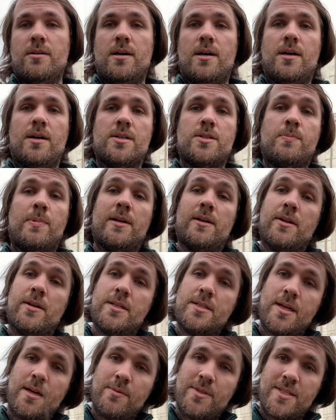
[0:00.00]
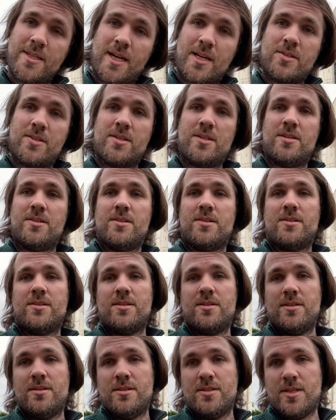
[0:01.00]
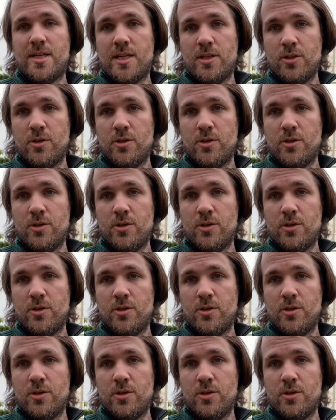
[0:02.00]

spent a lot of time in Texas, St.